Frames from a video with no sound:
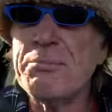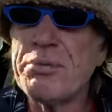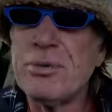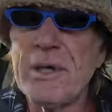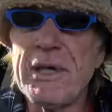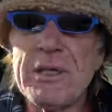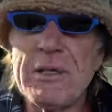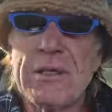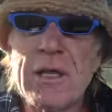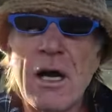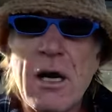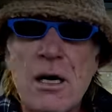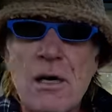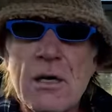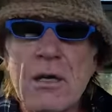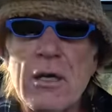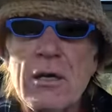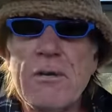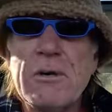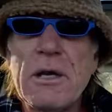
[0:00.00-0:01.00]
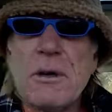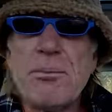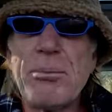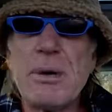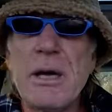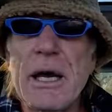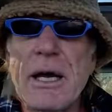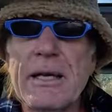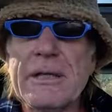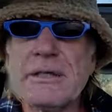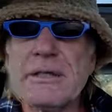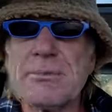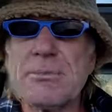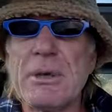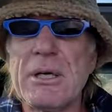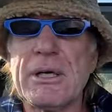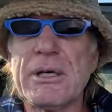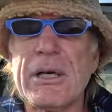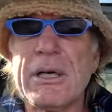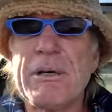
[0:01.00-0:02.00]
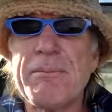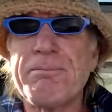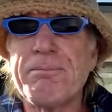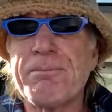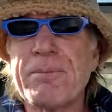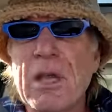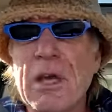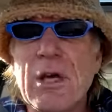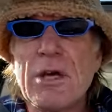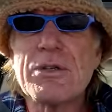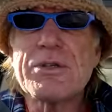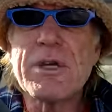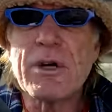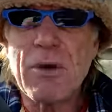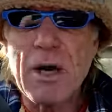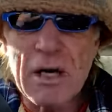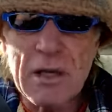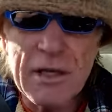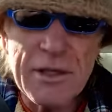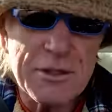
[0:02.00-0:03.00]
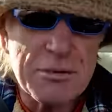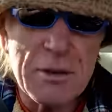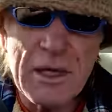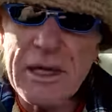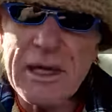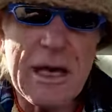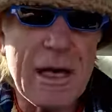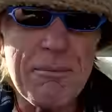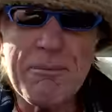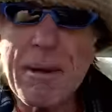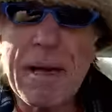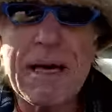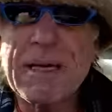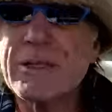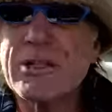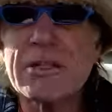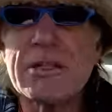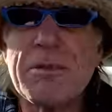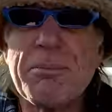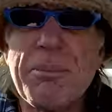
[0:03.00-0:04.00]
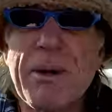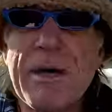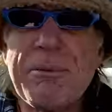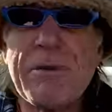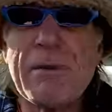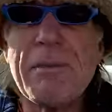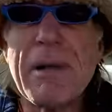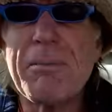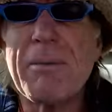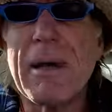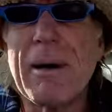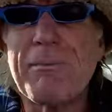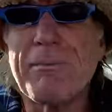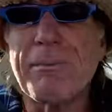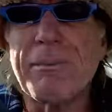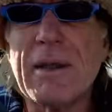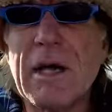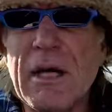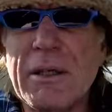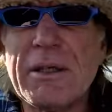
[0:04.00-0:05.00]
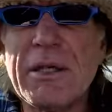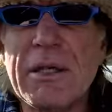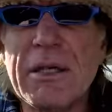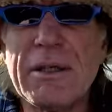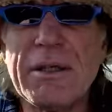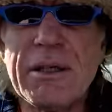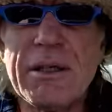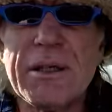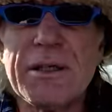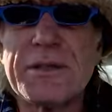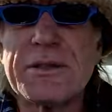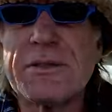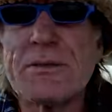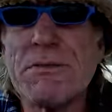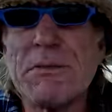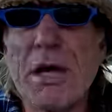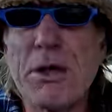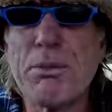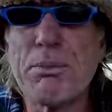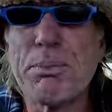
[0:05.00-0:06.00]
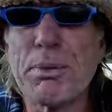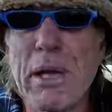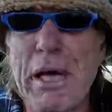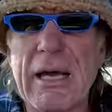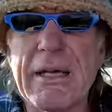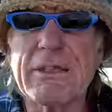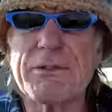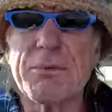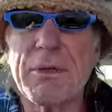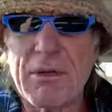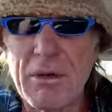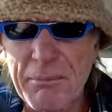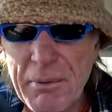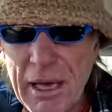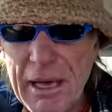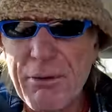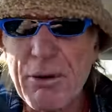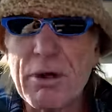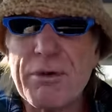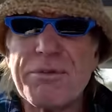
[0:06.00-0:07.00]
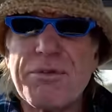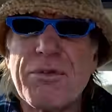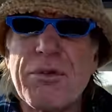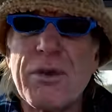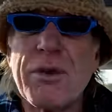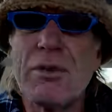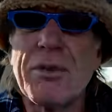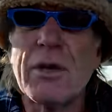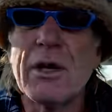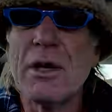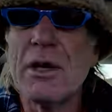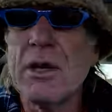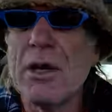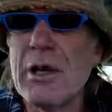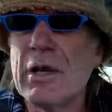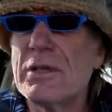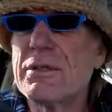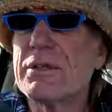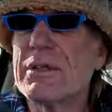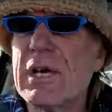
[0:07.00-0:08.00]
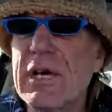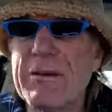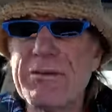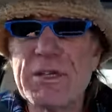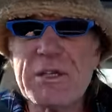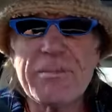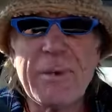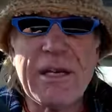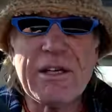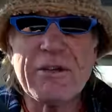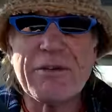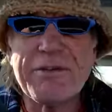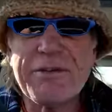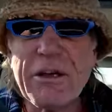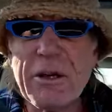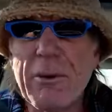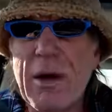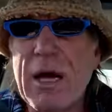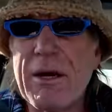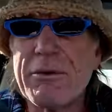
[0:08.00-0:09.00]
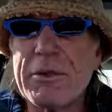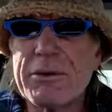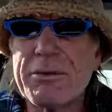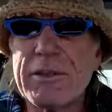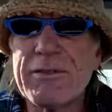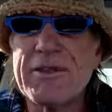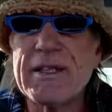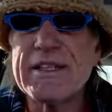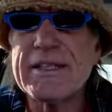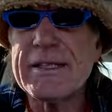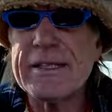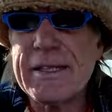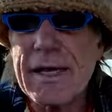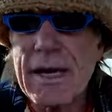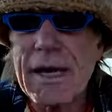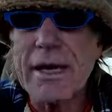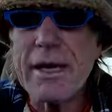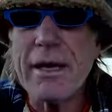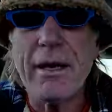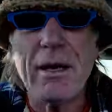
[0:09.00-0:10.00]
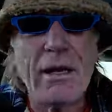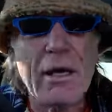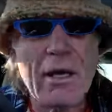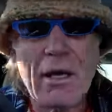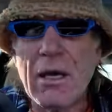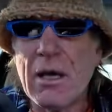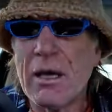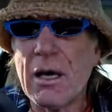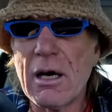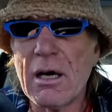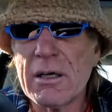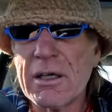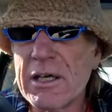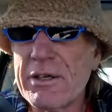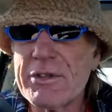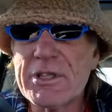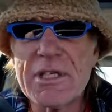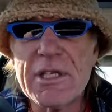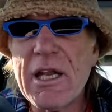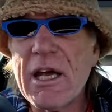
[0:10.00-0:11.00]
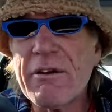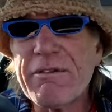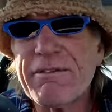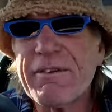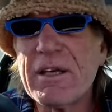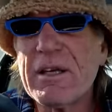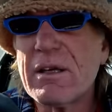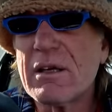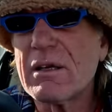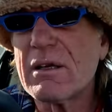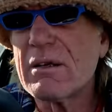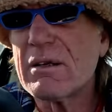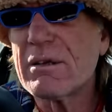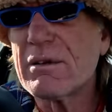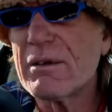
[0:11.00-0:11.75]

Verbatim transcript: a, pretty dark, lonely place, but um, so I literally come back just to be with my mum. And there's no place where I'm now off to to go and spend a few hours with her today. Uh, there is nothing